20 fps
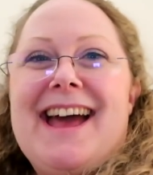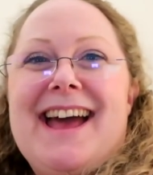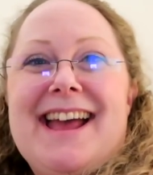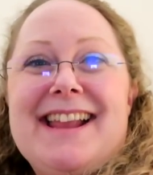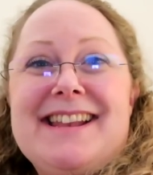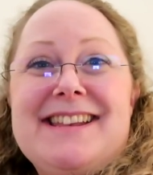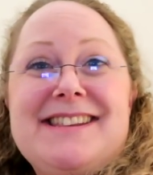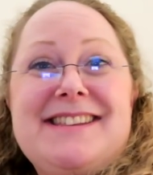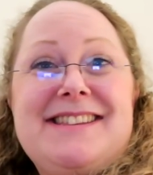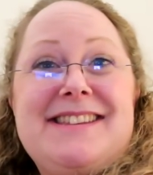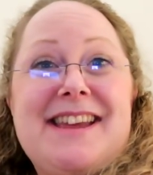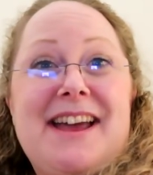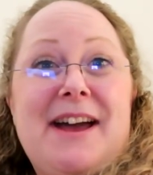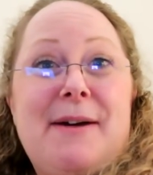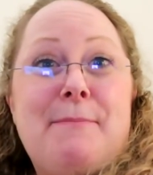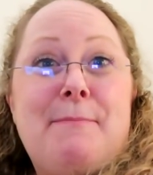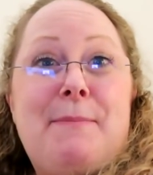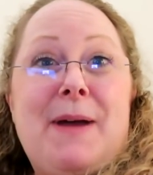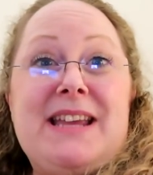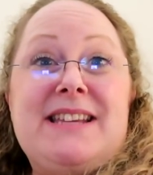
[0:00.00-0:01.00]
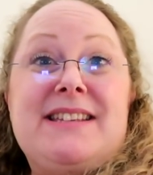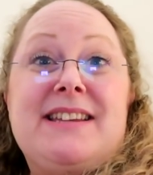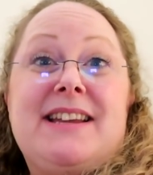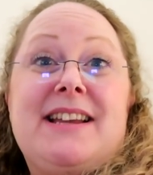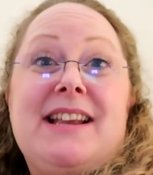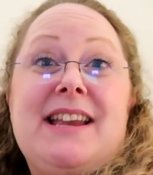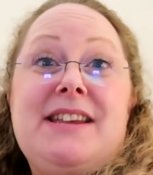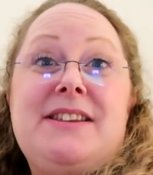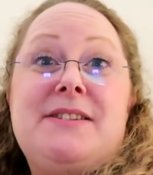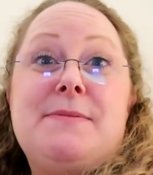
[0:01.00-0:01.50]
and um,
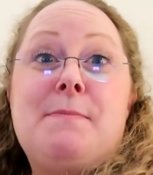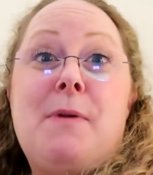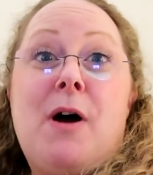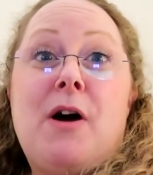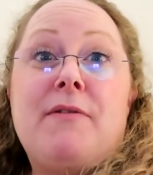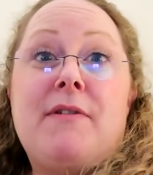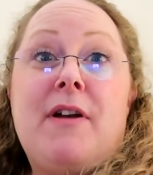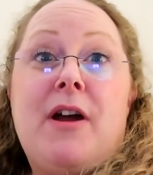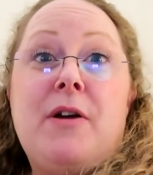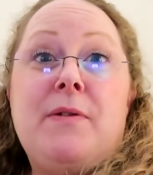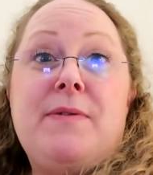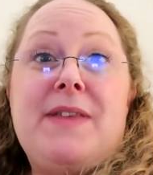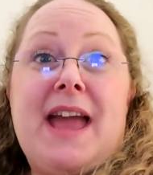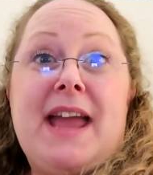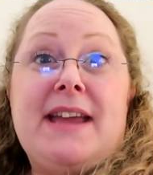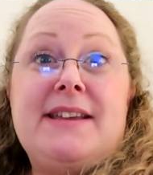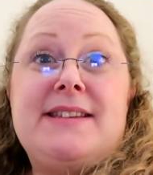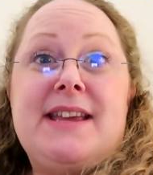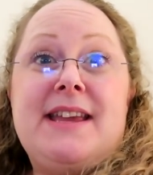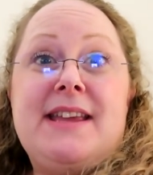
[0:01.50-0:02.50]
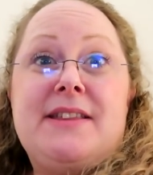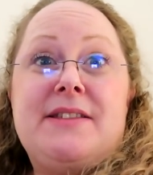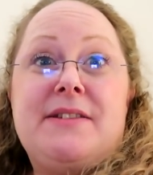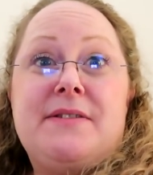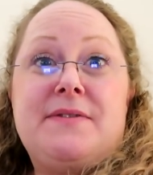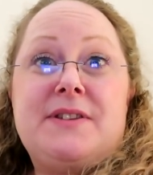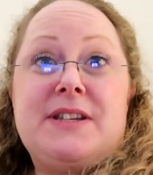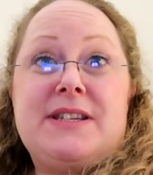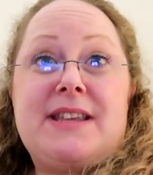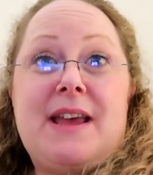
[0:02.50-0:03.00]
basically tomorrow the 18th
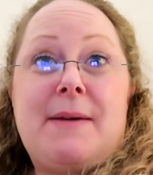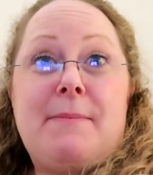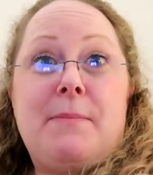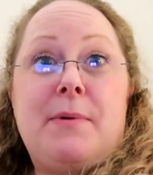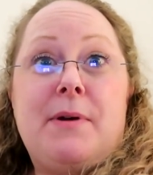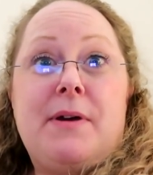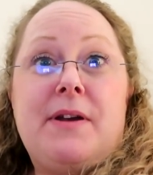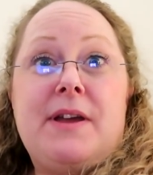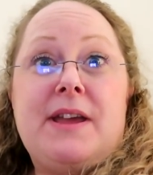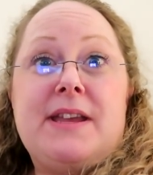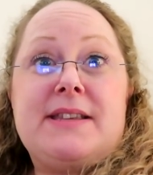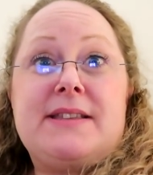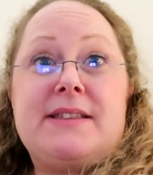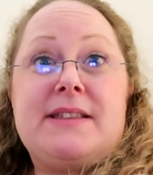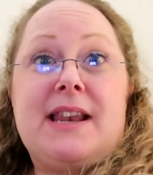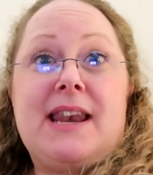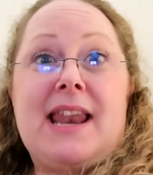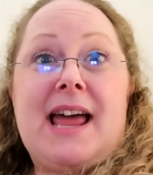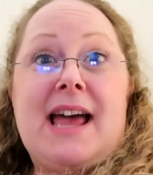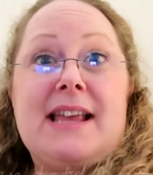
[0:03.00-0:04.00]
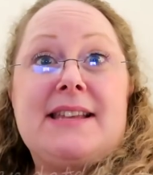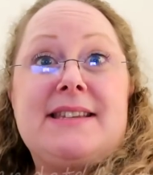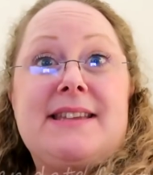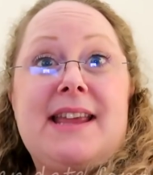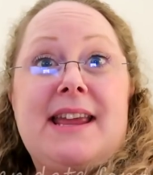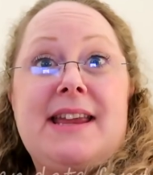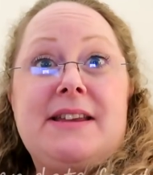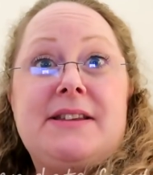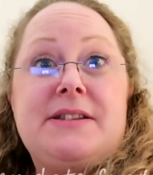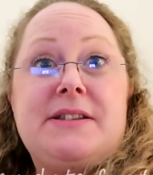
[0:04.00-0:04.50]
of December is the last
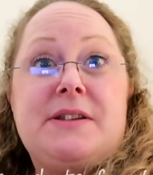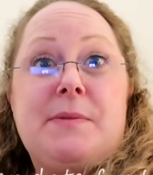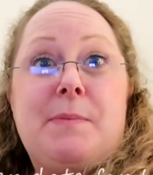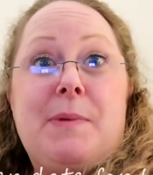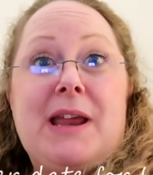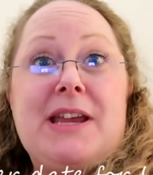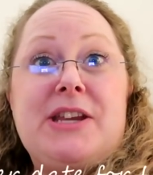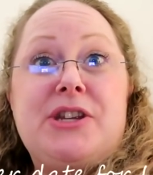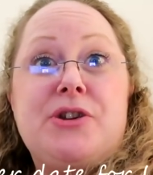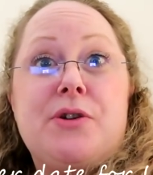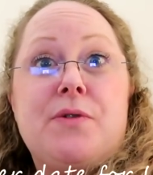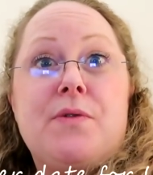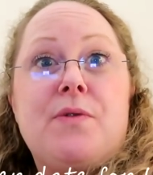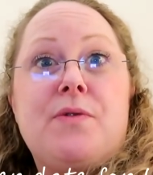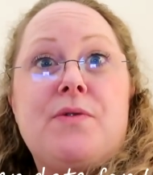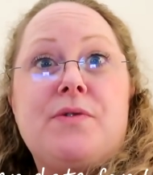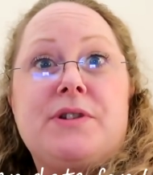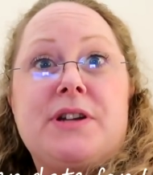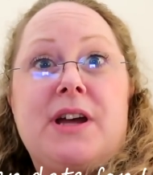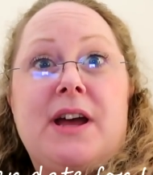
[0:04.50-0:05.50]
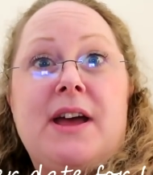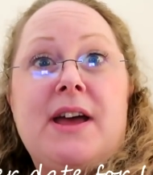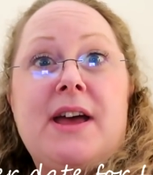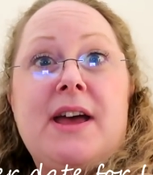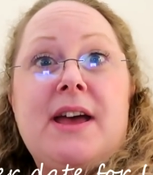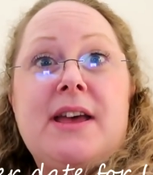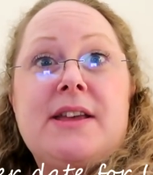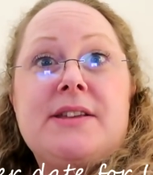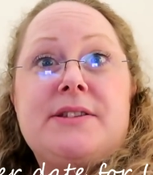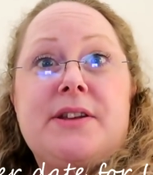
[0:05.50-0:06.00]
date to place your order
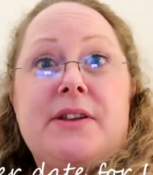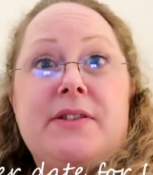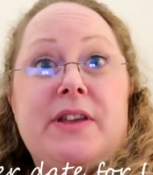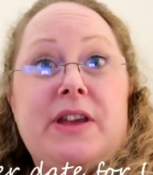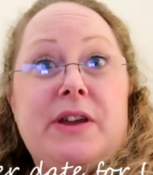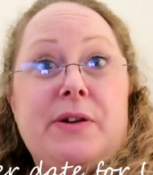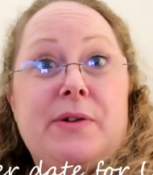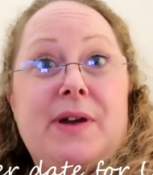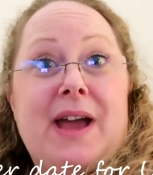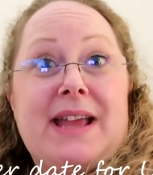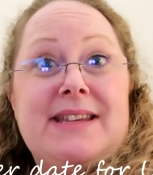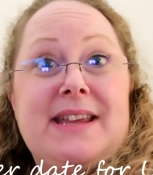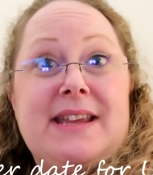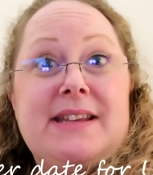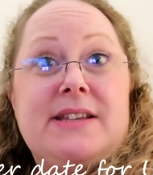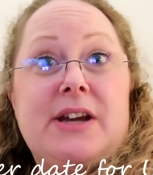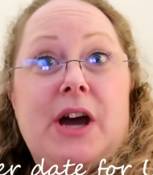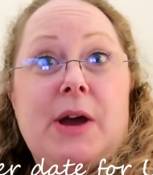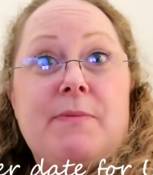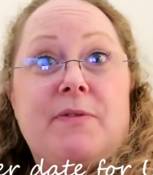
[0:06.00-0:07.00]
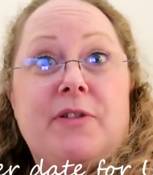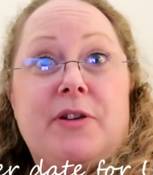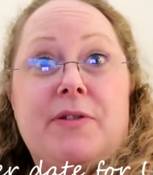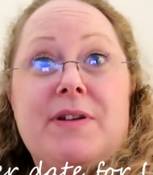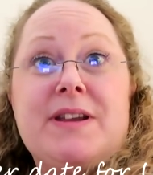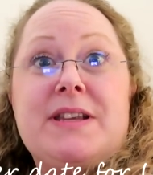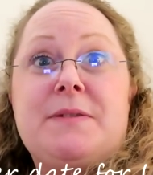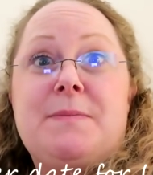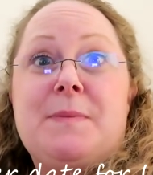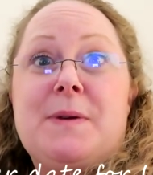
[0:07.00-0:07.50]
so that you'll get it in time for
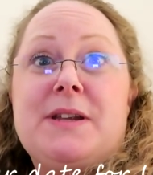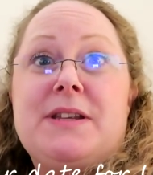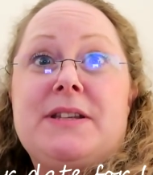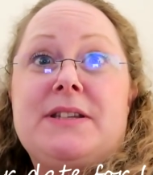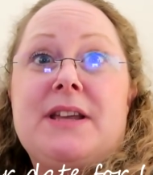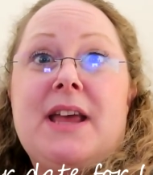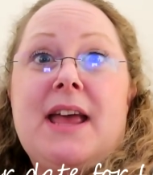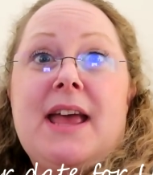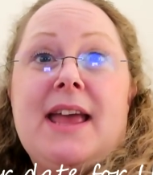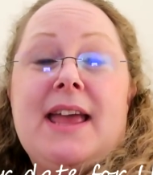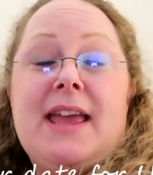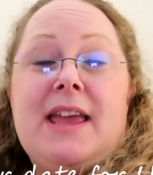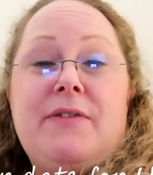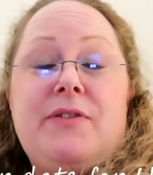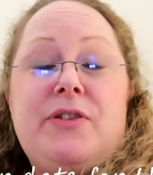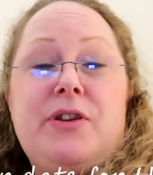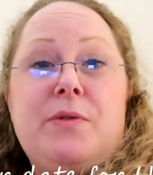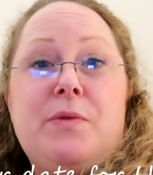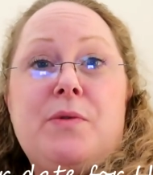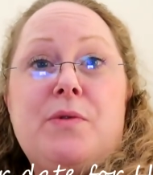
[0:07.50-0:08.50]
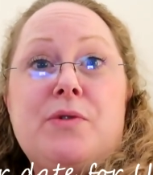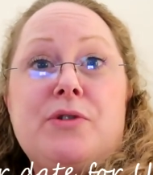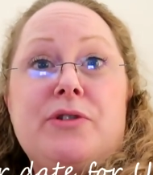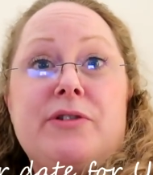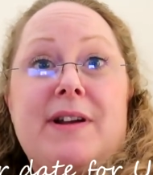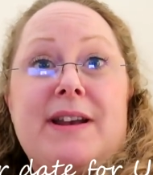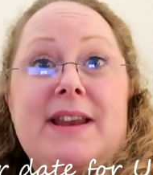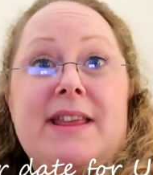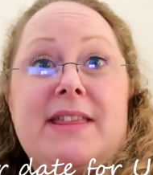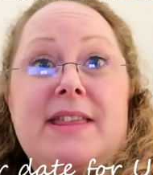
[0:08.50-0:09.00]
Christmas if you
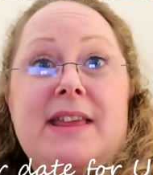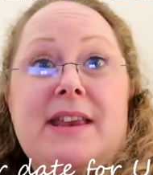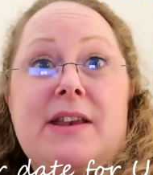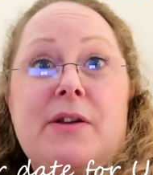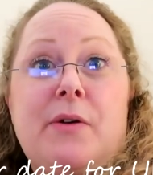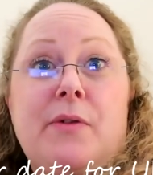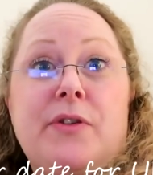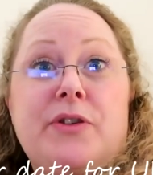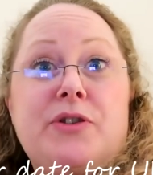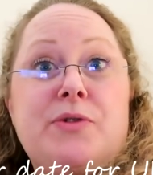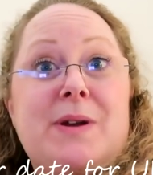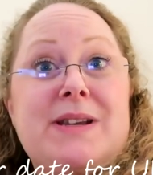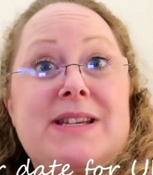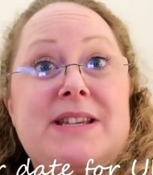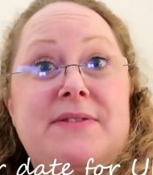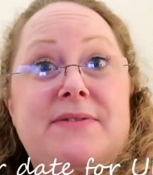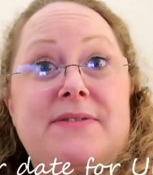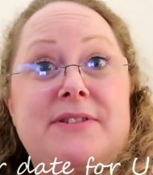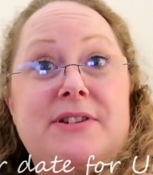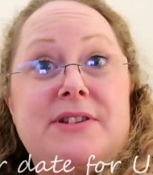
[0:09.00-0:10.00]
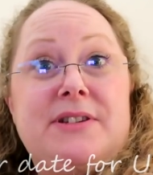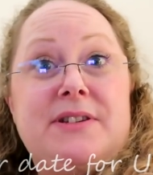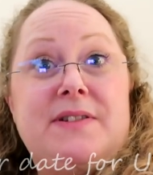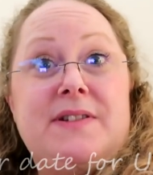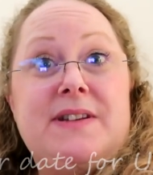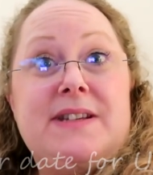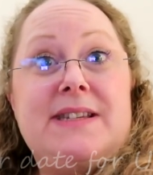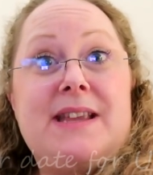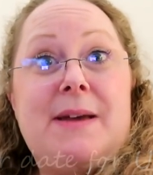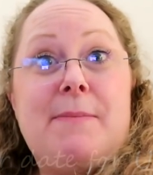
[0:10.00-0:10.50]
order anything on the 21st of
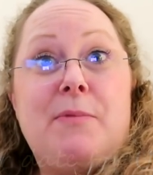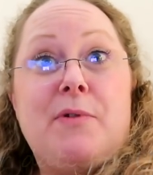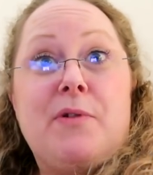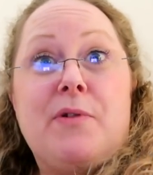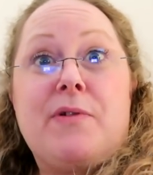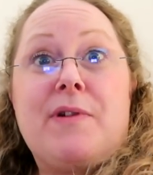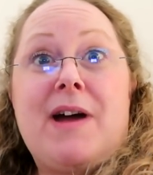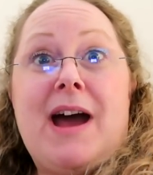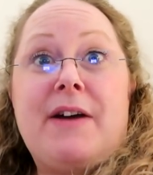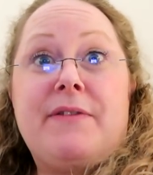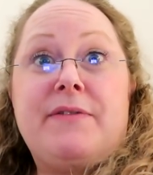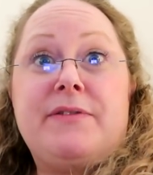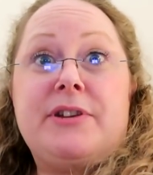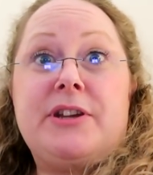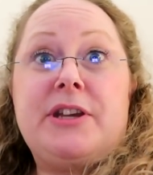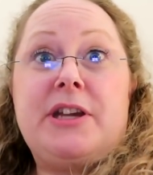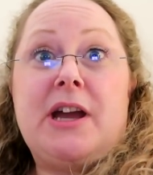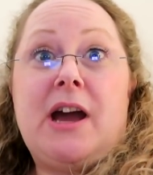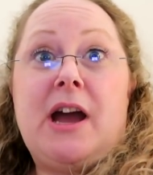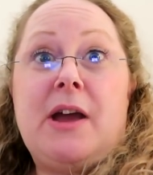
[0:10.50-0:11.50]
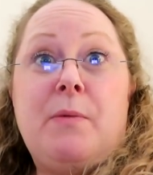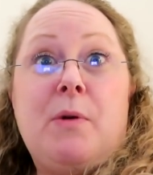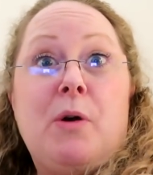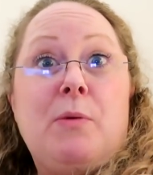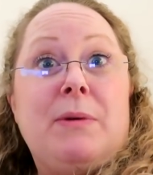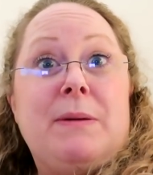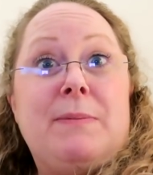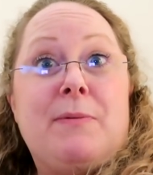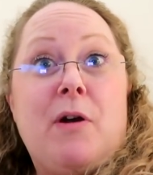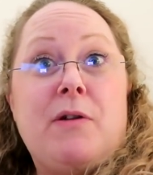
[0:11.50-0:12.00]
December or after it
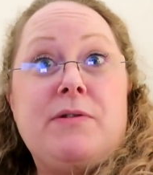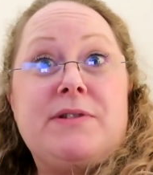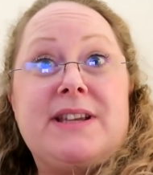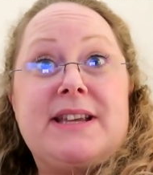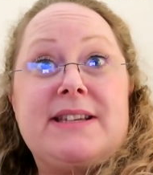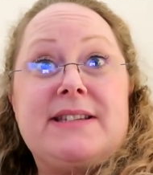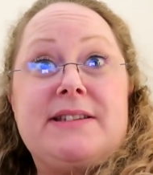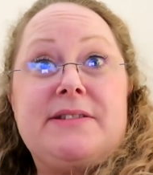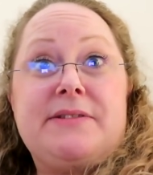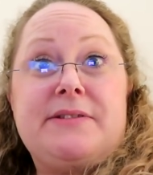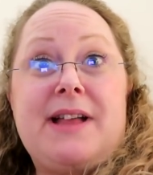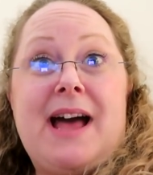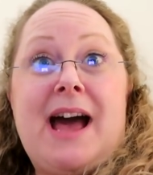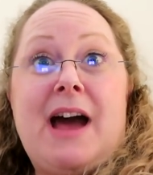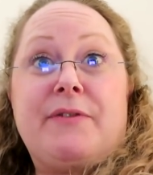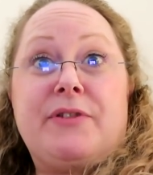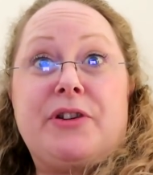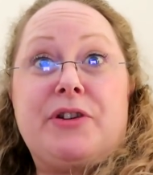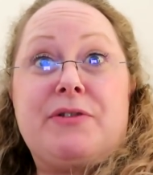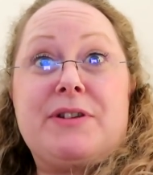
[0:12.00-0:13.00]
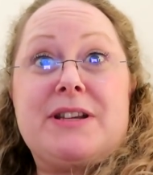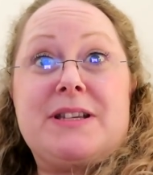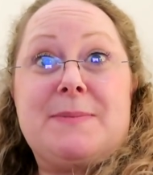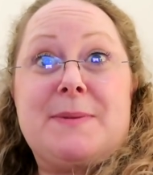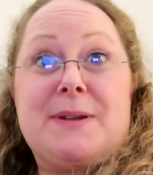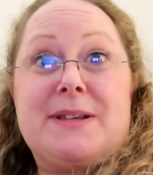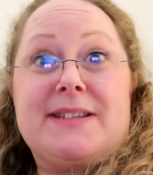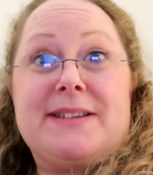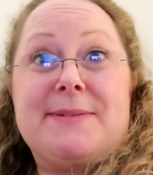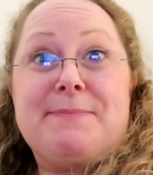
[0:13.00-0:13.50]
won't be processed till after
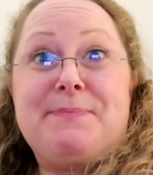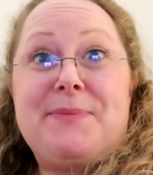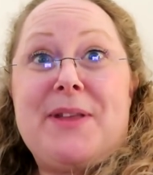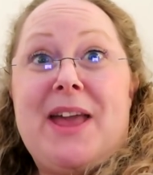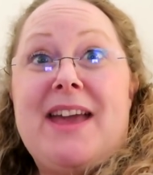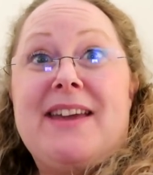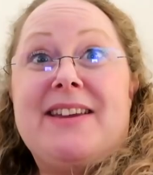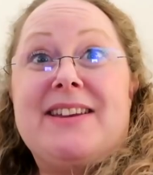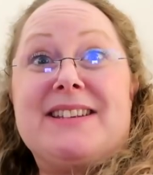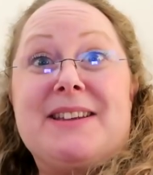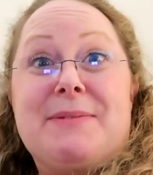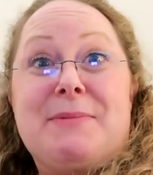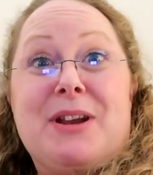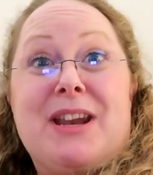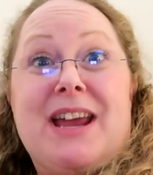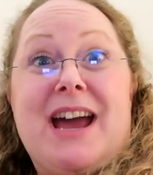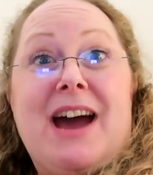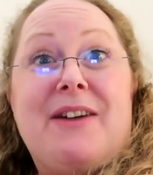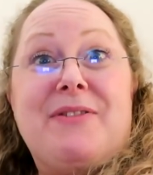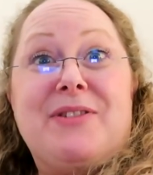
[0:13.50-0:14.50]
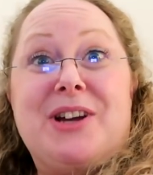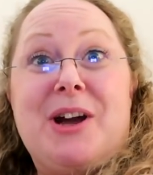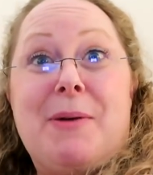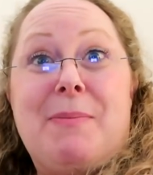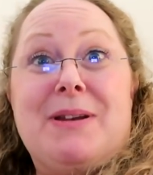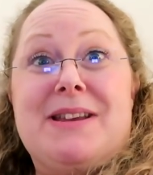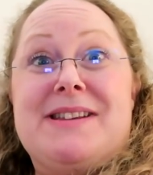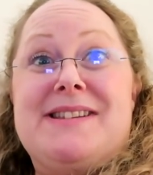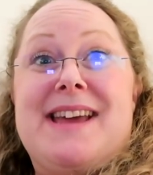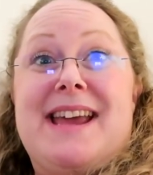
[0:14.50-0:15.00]
Christmas because I'm going to have a
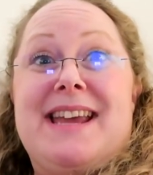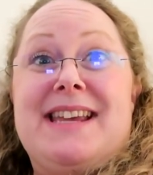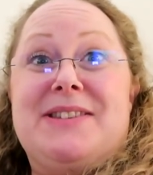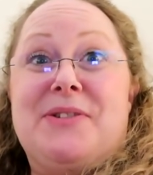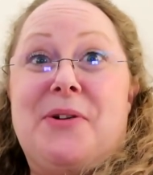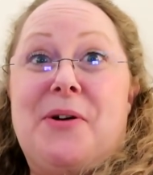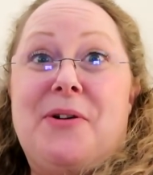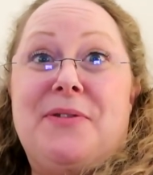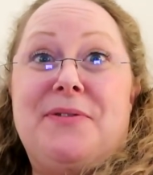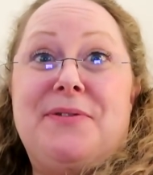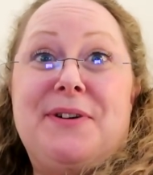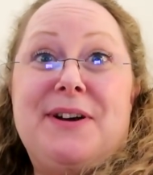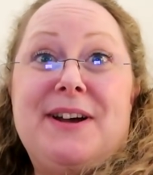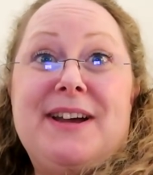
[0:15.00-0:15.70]
couple of days off